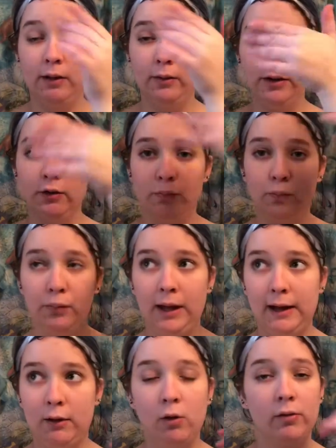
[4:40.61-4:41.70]
That way there's
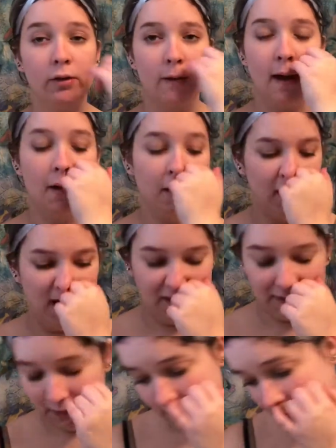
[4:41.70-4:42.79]
black over the red. I
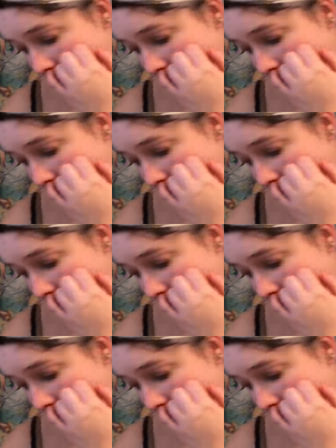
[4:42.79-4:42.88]
think that's